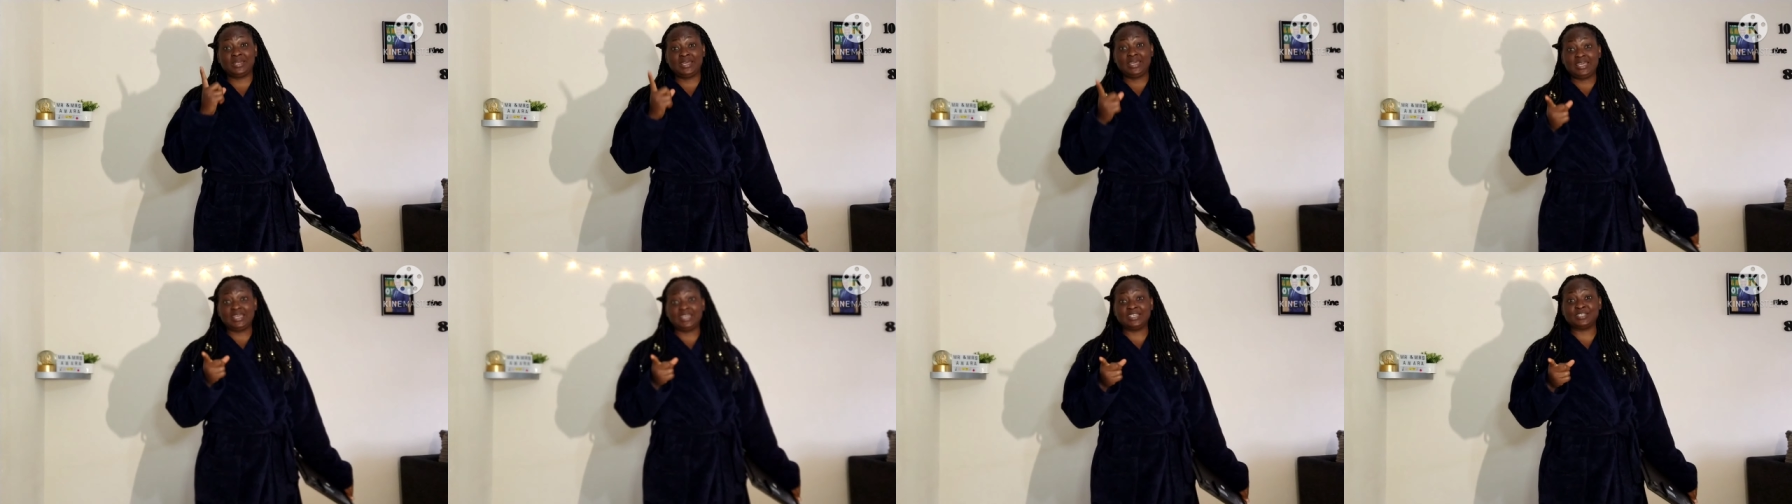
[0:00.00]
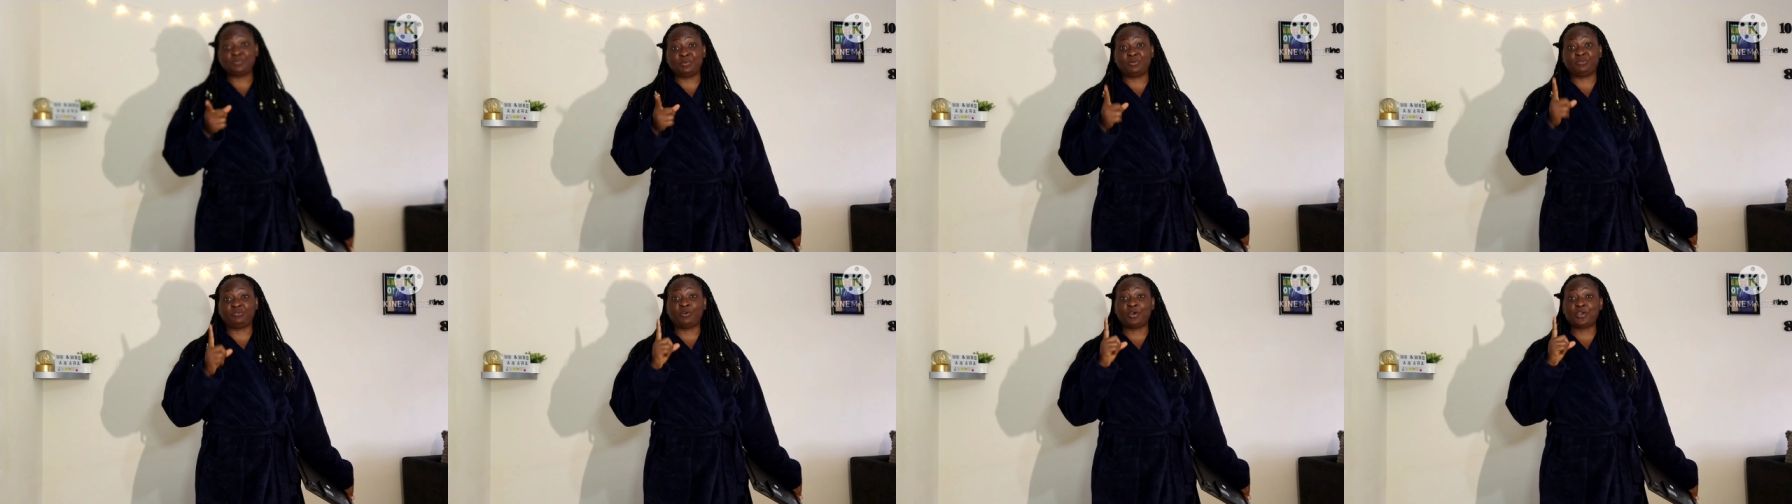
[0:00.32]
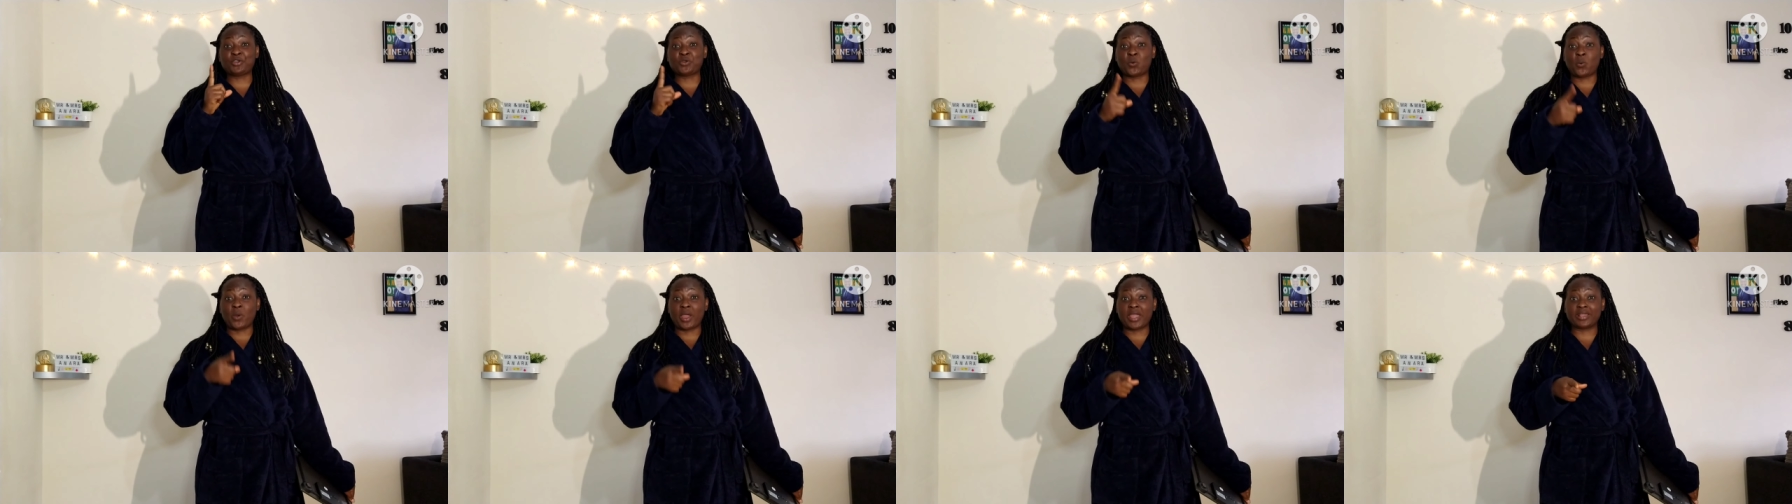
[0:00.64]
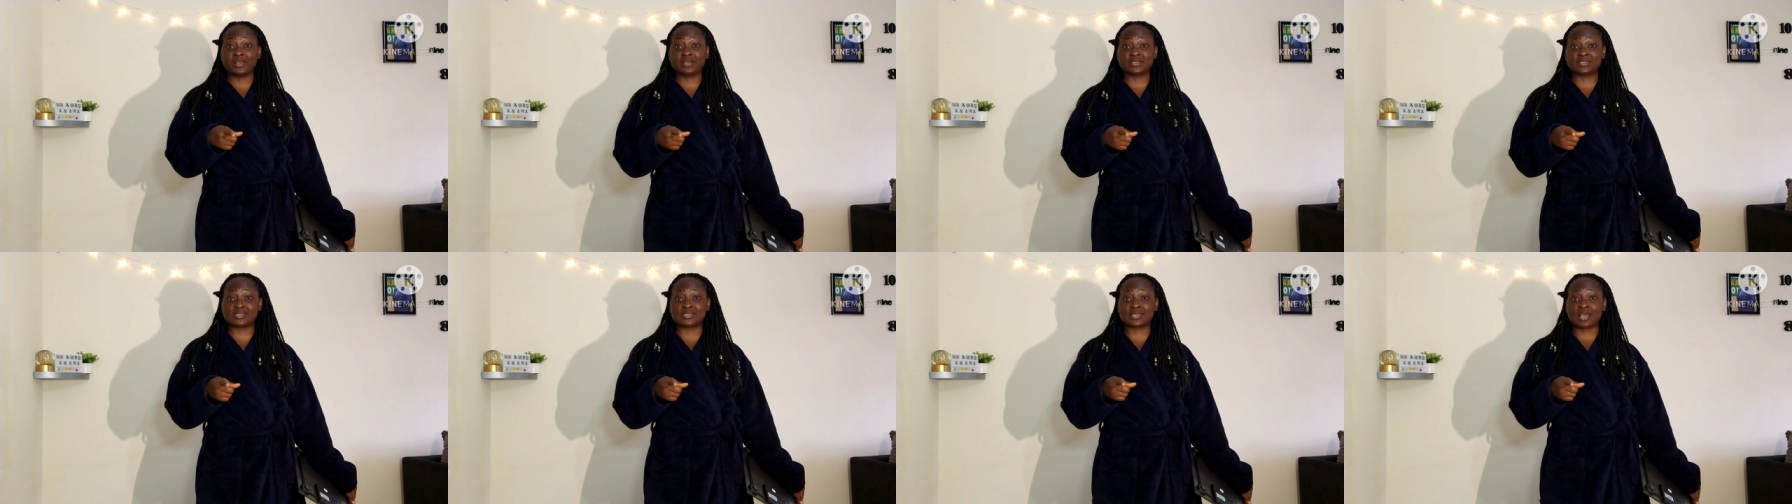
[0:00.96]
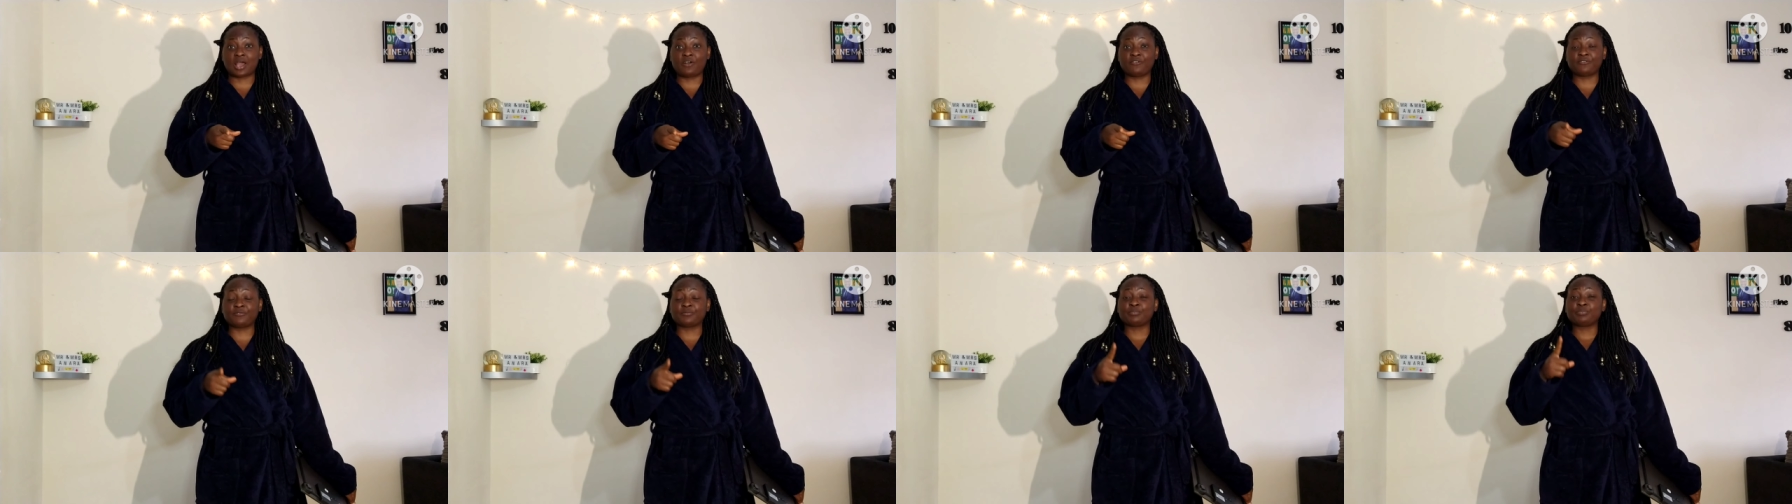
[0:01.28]
please before you weigh
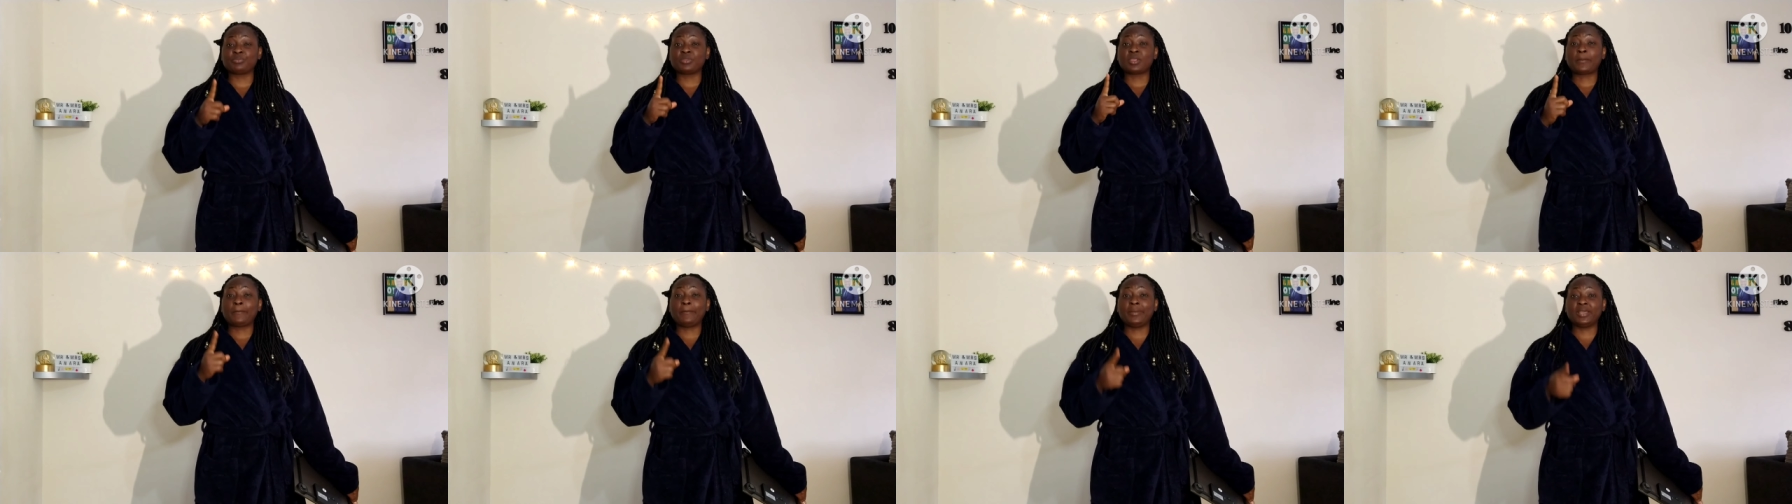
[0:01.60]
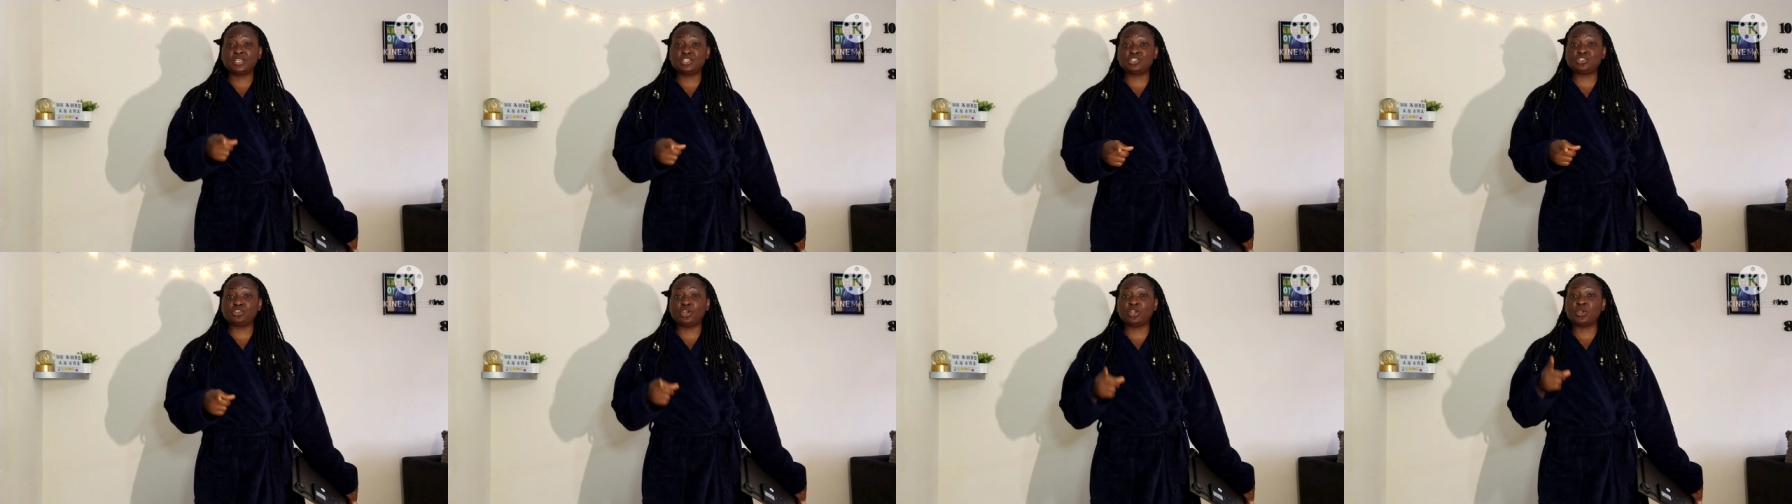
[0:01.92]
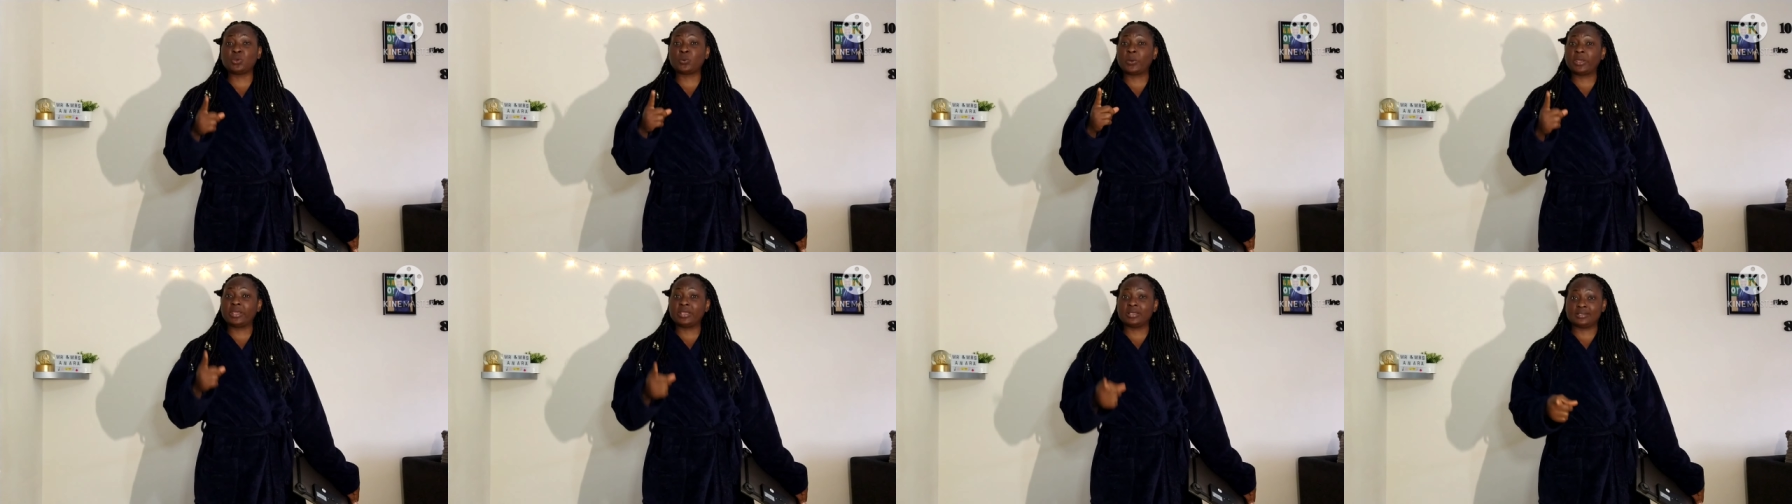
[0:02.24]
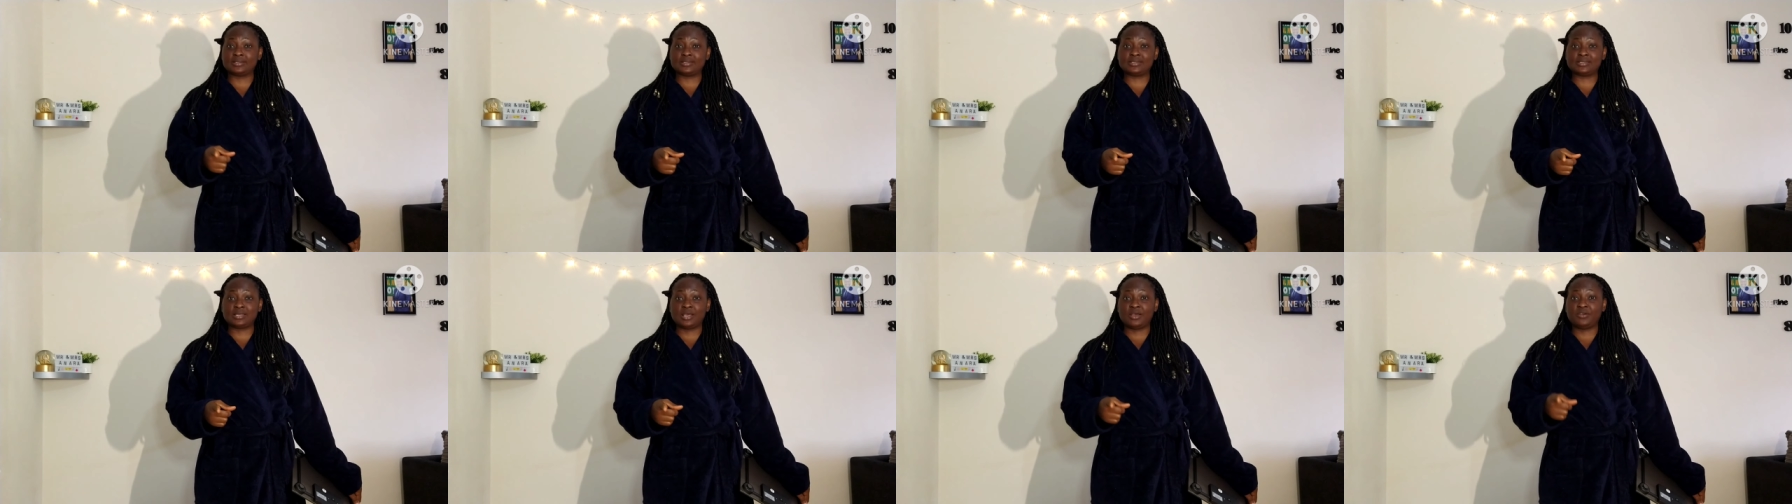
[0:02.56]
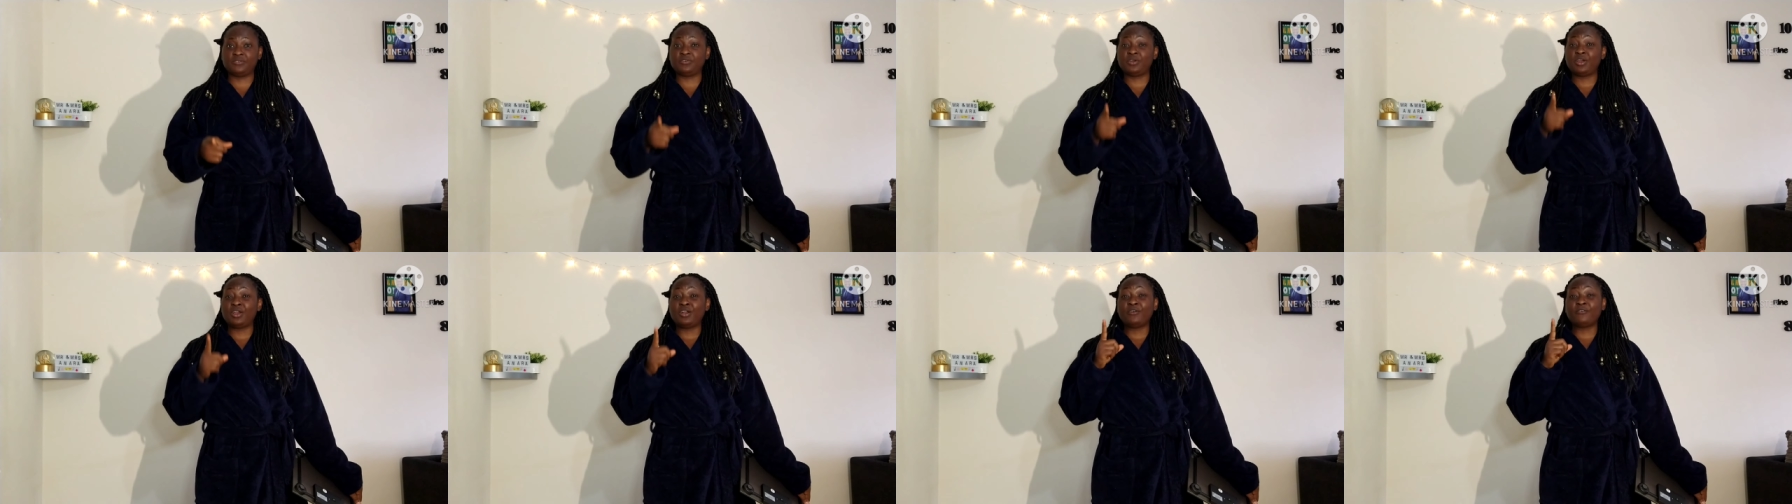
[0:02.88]
yourself make sure you weigh
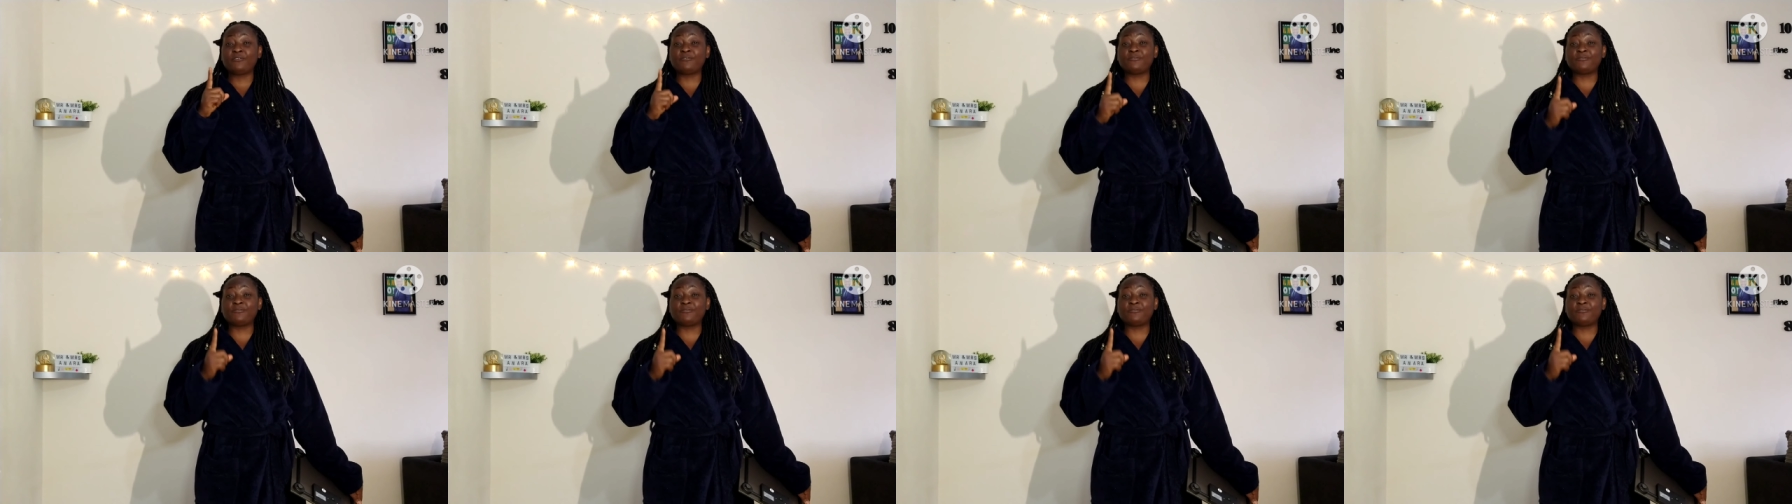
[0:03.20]
yourself